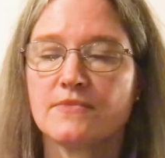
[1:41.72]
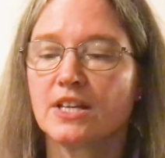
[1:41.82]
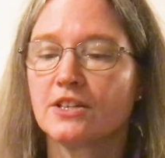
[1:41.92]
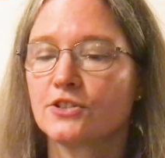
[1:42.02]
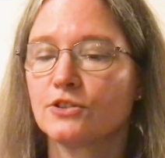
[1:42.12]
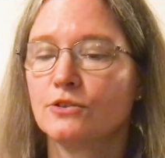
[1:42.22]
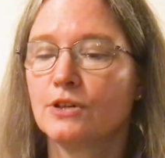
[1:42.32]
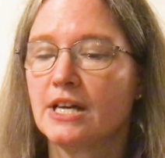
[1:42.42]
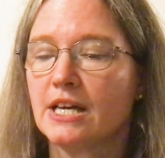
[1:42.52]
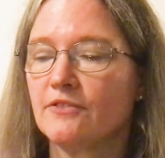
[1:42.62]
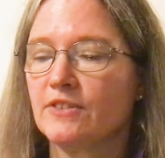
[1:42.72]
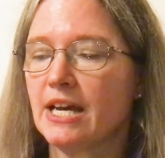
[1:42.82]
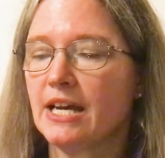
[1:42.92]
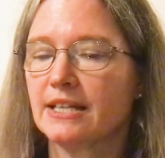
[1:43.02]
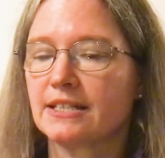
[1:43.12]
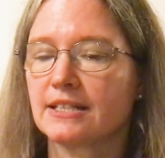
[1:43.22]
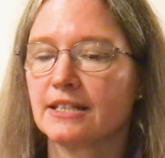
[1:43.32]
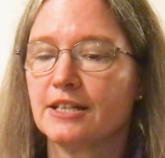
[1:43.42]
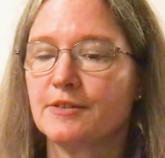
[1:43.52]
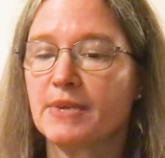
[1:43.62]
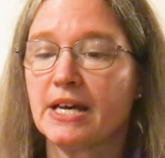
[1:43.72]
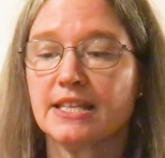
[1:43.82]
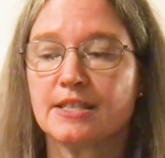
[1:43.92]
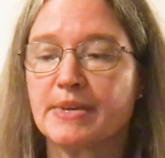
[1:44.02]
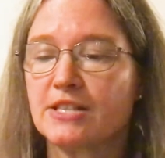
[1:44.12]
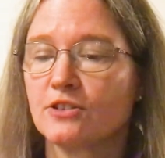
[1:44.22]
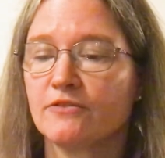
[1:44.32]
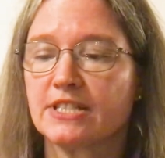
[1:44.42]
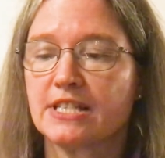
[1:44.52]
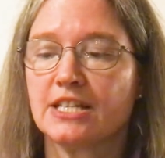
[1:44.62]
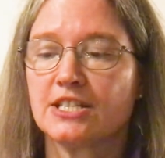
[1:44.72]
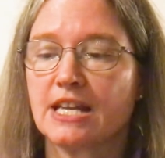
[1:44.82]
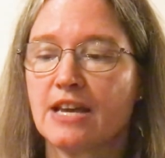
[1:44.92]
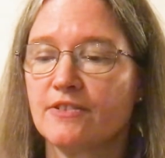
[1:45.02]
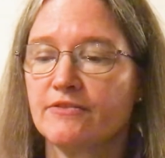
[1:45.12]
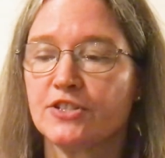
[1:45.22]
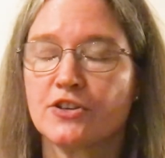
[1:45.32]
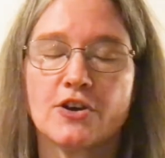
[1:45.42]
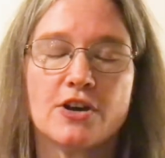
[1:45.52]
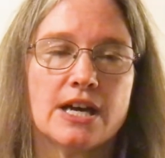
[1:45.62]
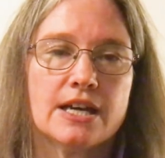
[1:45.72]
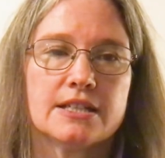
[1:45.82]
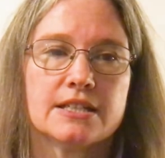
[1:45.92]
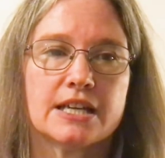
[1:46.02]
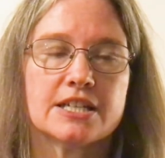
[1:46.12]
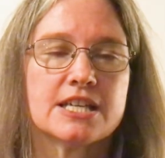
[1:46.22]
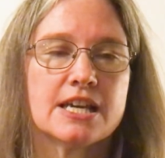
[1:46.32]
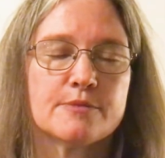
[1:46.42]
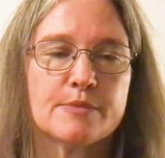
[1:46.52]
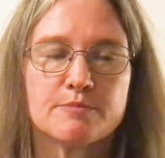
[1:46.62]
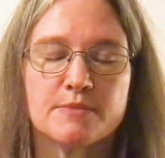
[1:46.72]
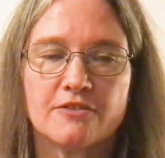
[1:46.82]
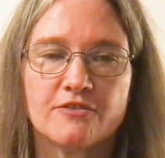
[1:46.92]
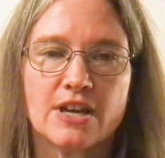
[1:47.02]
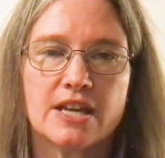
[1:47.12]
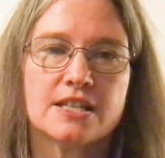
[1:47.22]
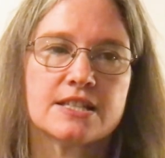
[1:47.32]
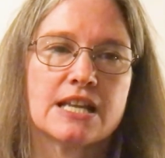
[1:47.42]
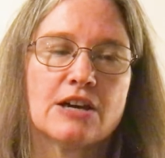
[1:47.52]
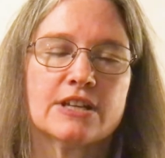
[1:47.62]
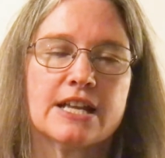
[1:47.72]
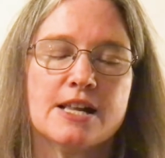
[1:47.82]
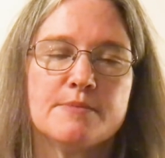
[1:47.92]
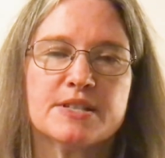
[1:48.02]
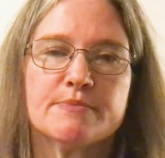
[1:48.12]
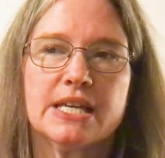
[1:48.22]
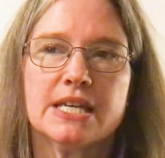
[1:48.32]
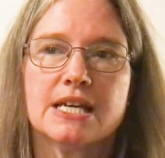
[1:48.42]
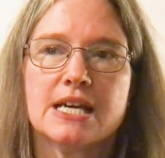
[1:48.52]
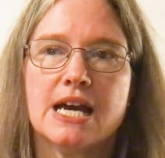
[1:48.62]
So we had, um, I had the best conversation ever with her, and I shared about my faith and how it helps me.